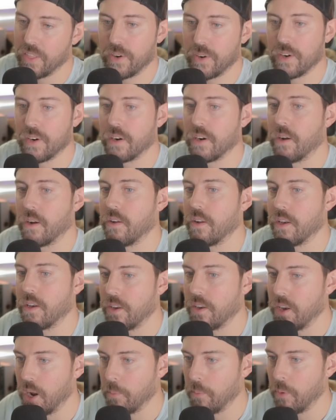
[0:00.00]
their
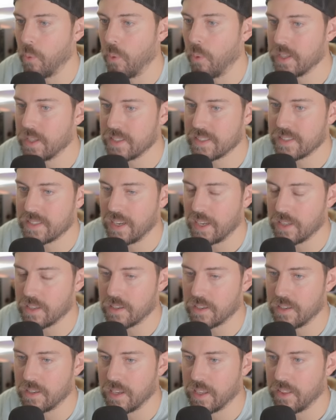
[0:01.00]
number one
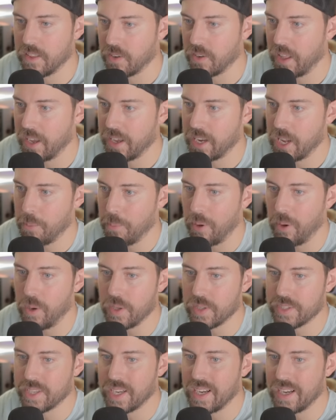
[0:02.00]
seller in their lineup
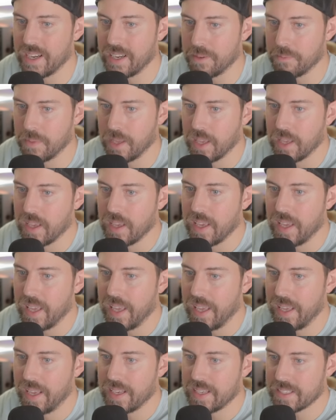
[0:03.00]
all time,
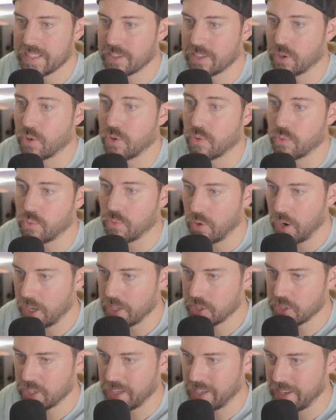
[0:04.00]
is
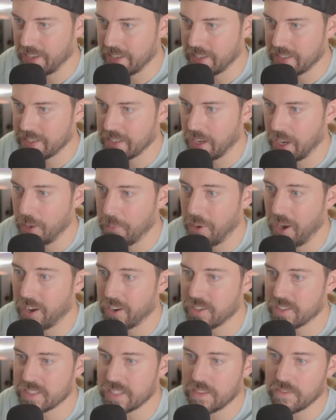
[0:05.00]
crushing it, up
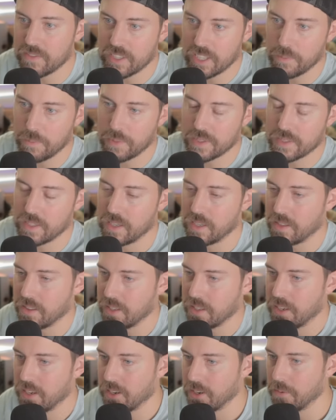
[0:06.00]
117% on
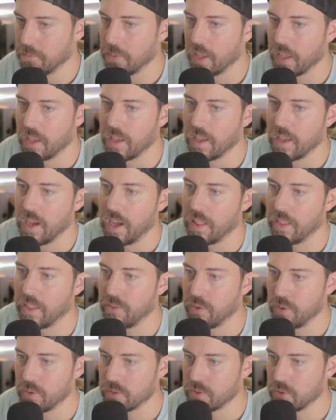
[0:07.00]
the year.
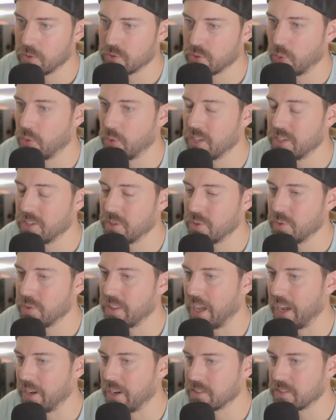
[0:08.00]
They've only sold
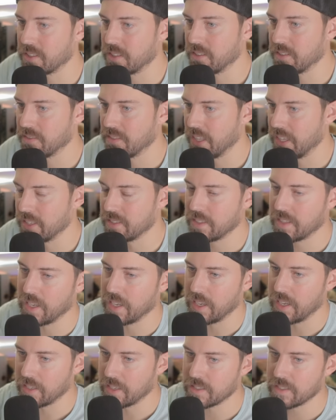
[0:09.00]
22,000 of these
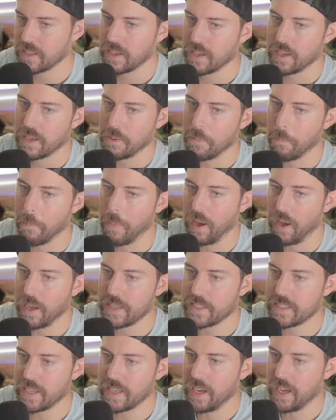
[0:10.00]
things,
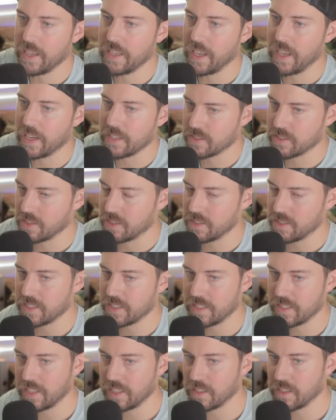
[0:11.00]
but yeah, it's good to
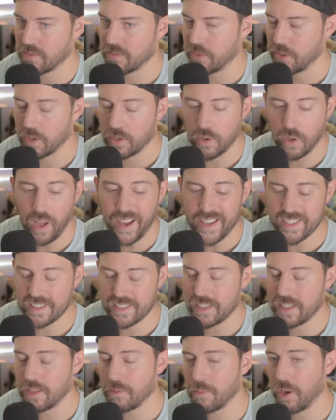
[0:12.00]
see this vehicle. I
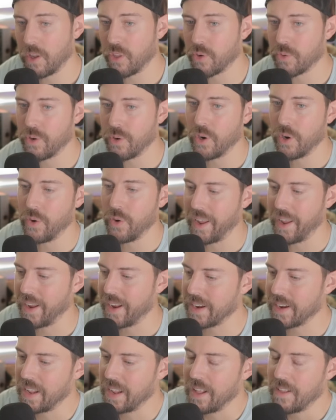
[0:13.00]
see them on the road,
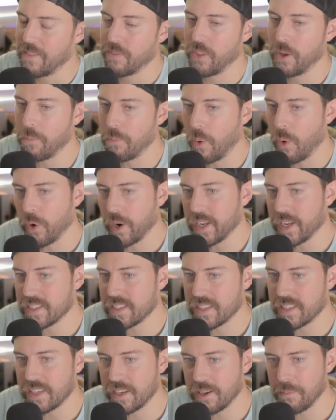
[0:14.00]
and the more I
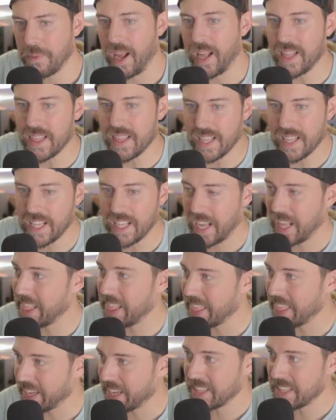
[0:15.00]
see them, I think I
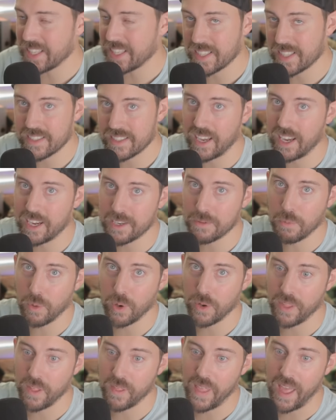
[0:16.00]
like the design
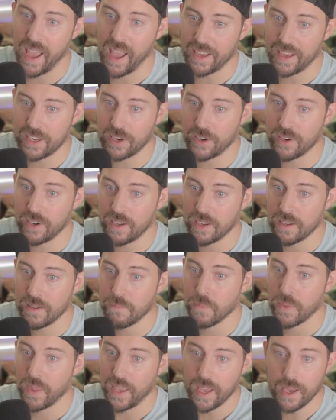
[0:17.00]
more than the Acura
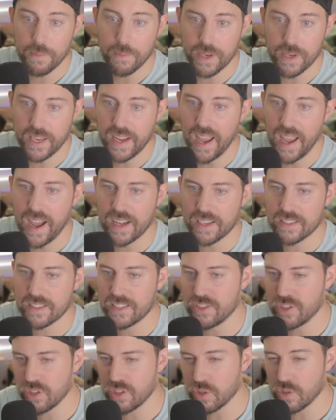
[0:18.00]
MDX.
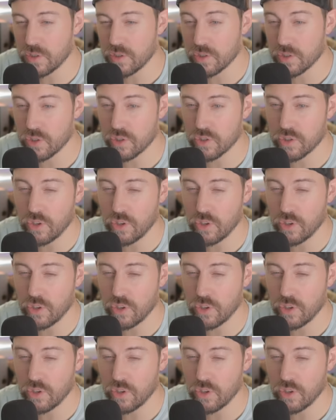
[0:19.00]
It just looks